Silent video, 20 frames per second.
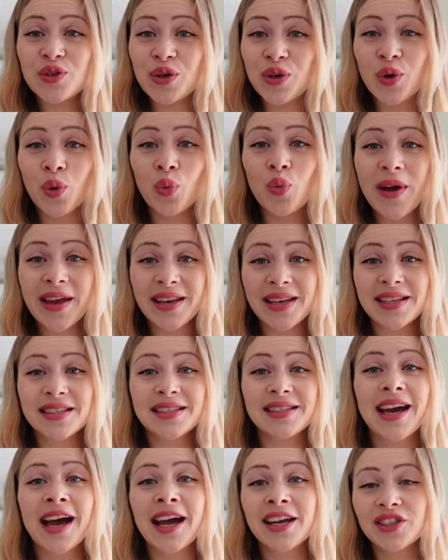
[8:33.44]
to your weaning
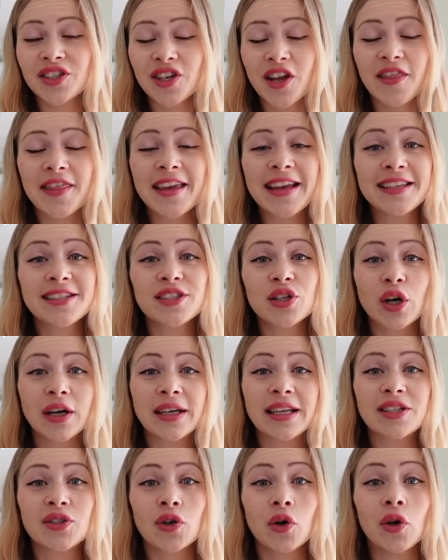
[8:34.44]
stash, these
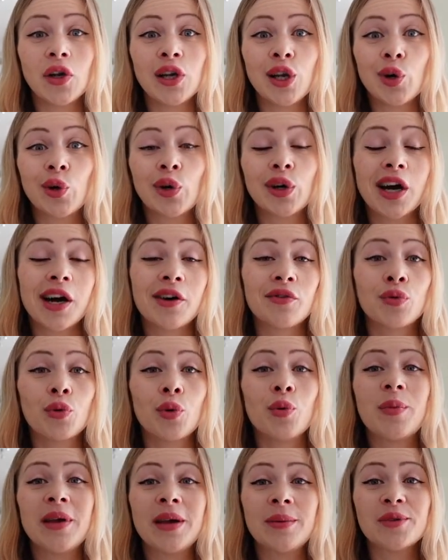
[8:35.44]
Tidy Tot long
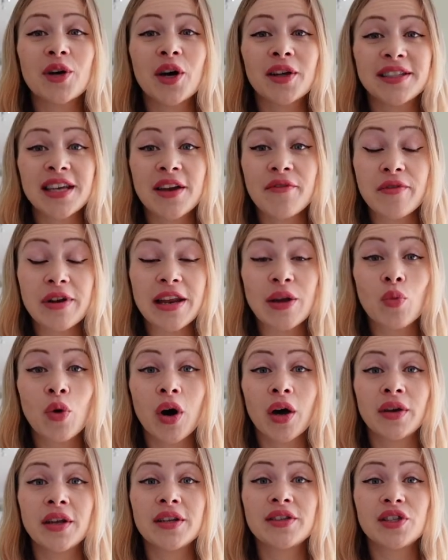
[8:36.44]
coverall bibs are definitely
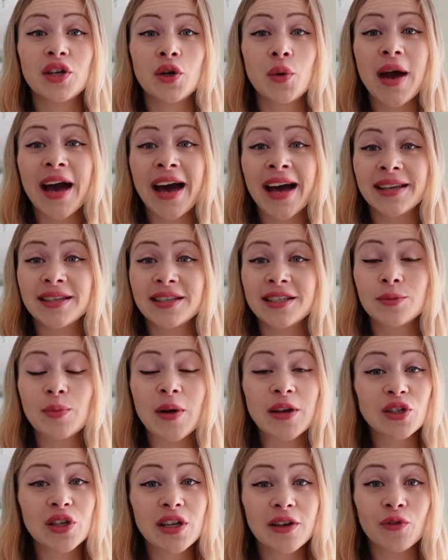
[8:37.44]
one to add,
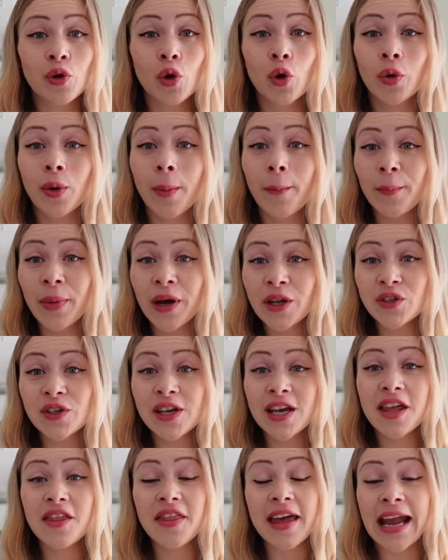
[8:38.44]
especially if you're on a
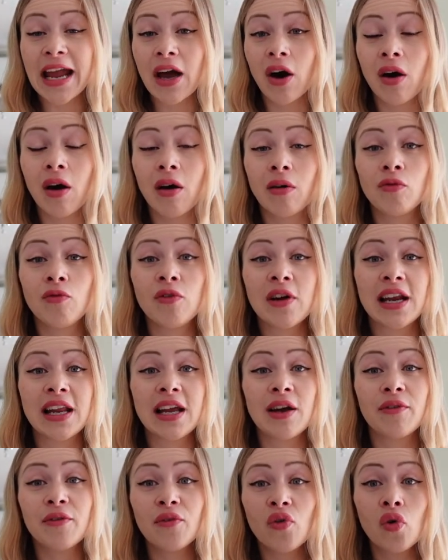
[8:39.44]
budget. They are really
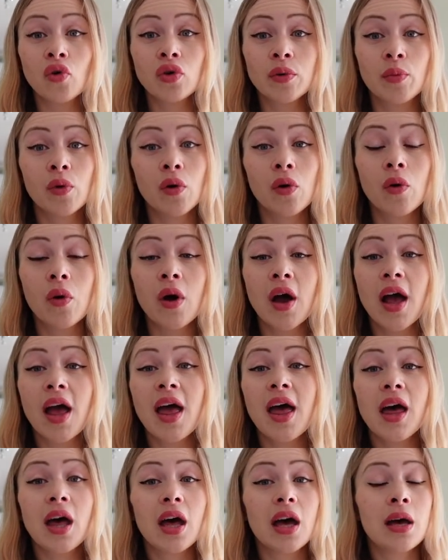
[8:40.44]
affordable,
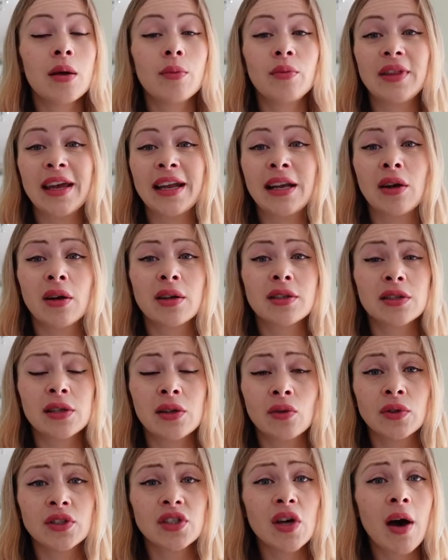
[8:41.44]
um, they last a
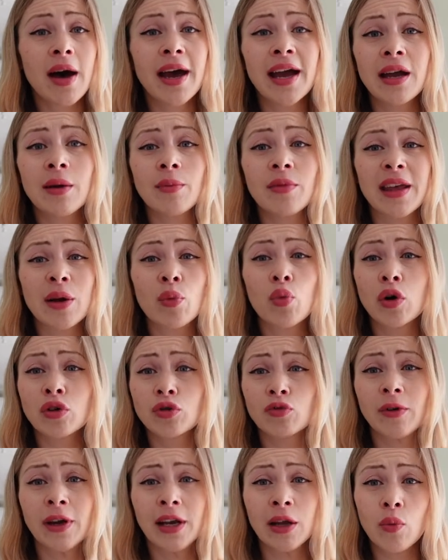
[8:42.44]
long time, they
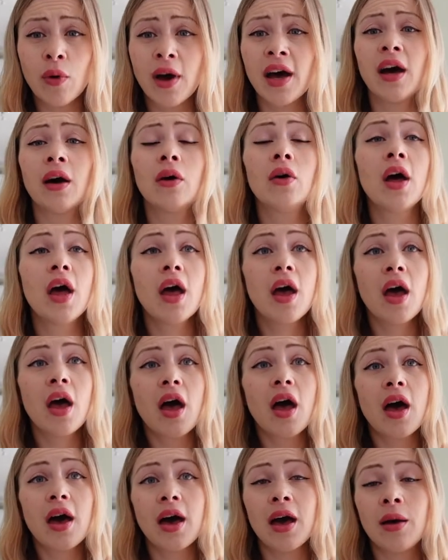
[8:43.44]
wash really well.
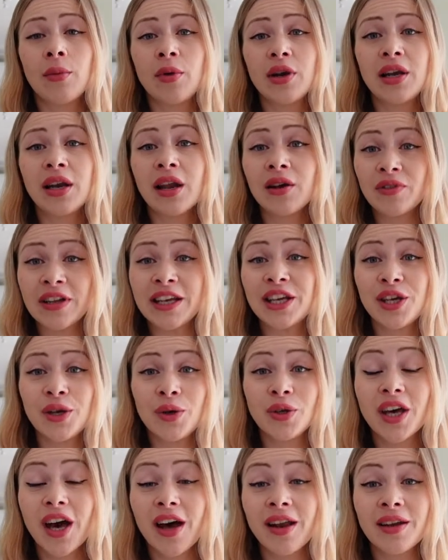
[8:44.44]
Um, lovely
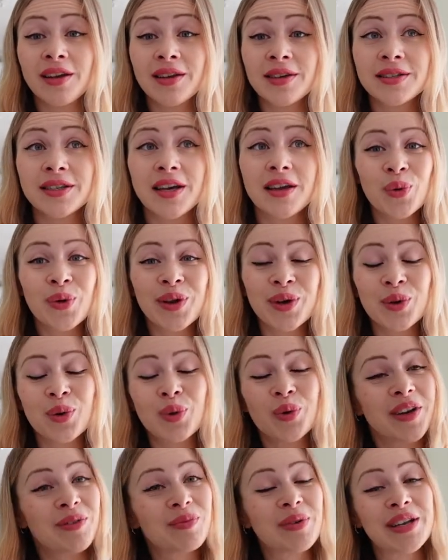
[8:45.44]
cute colours. All in
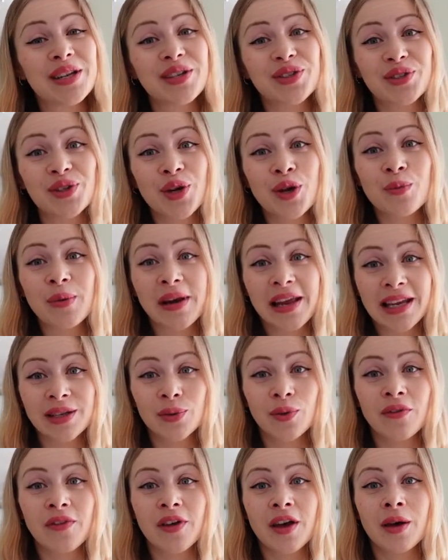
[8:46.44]
all we've been so
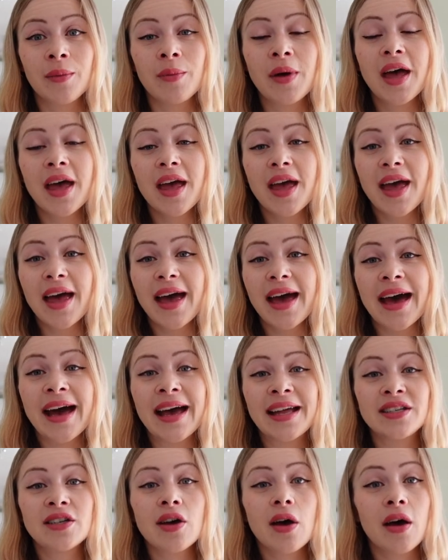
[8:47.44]
pleased with them
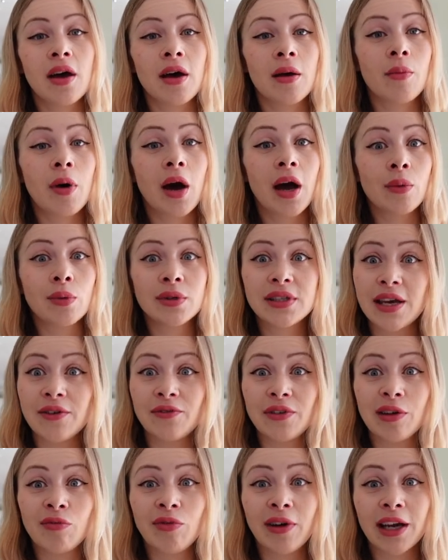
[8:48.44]
and um, I would
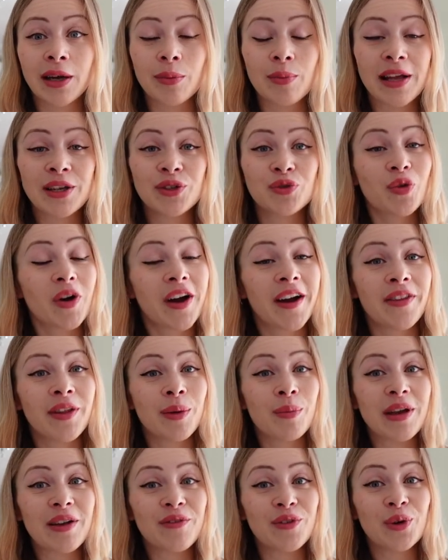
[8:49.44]
definitely recommend trying
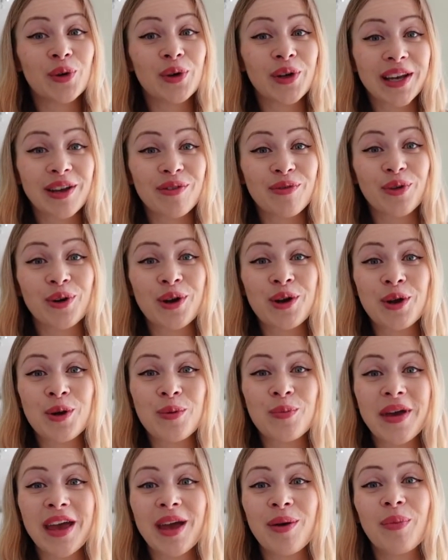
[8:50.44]
them if you're looking for a
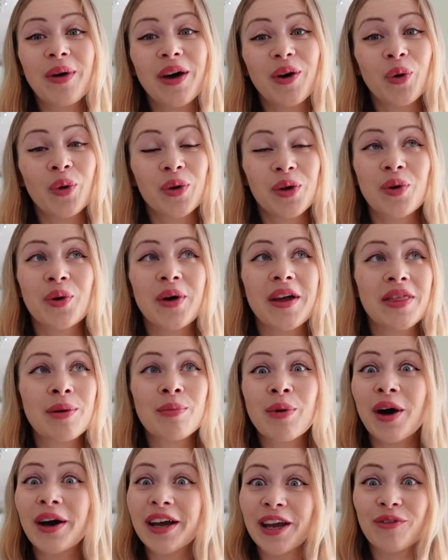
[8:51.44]
new bib or you're in the
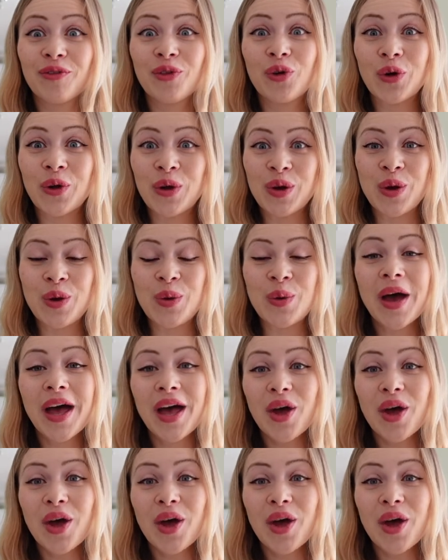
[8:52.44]
market for a new